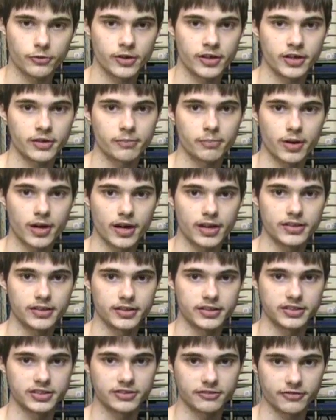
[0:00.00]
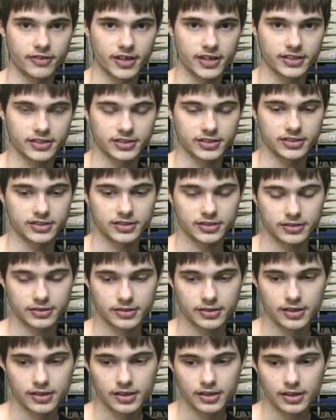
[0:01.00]
we combine these devices?
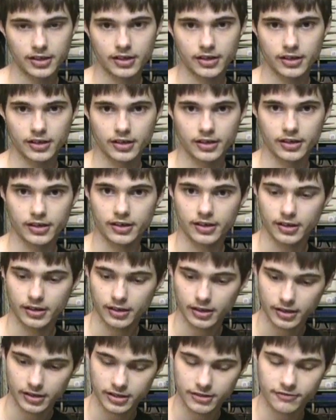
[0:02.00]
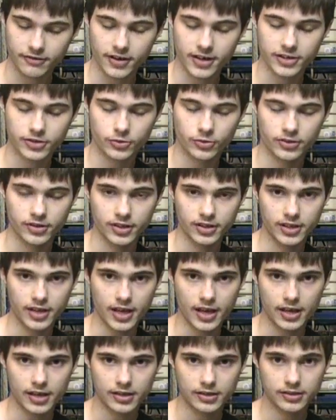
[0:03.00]
A device with a
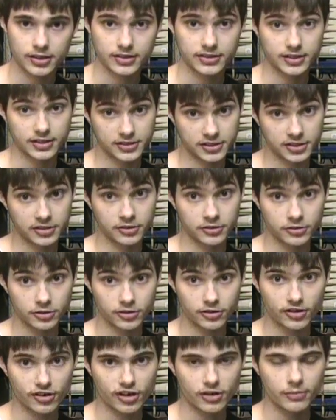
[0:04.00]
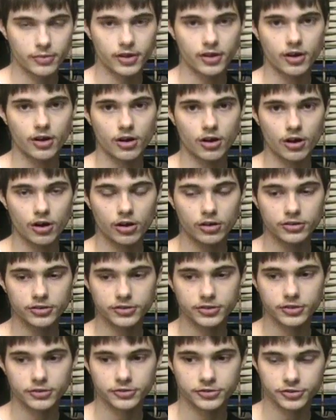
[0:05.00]
gate that's easy to turn on, but
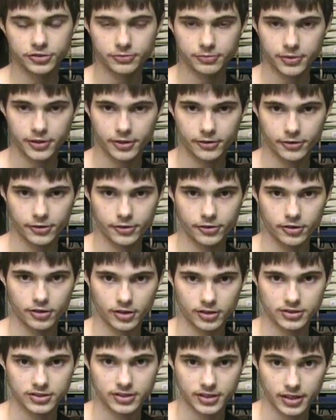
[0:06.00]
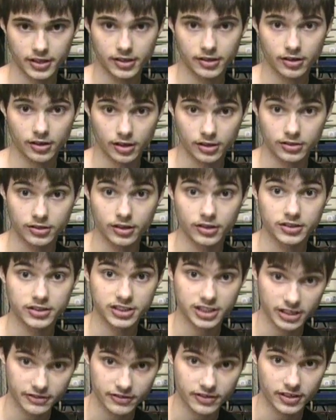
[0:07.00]
also superior on-state
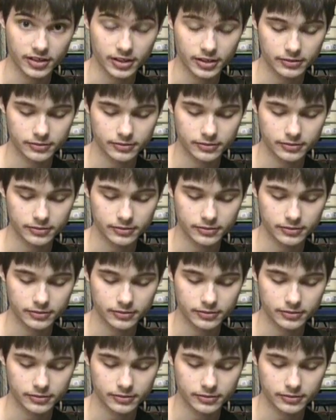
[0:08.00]
conductivity.